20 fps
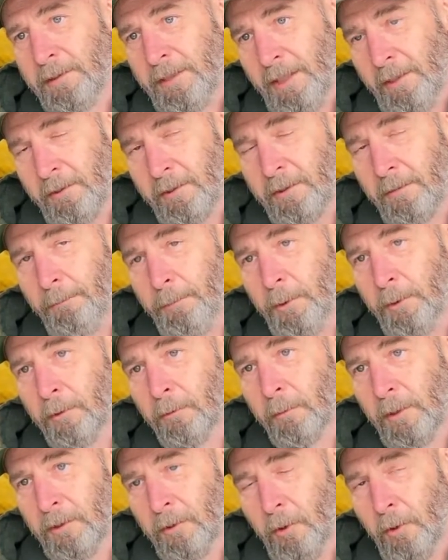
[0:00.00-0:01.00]
the computer
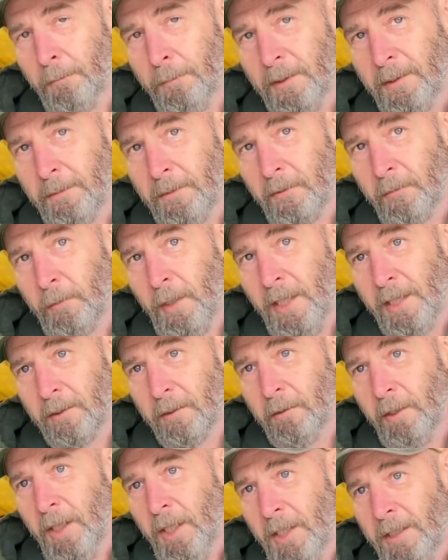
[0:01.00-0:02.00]
when you're opening a throttle.
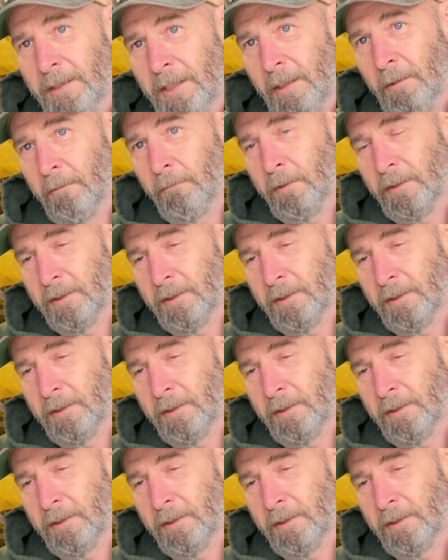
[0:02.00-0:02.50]
Now, when a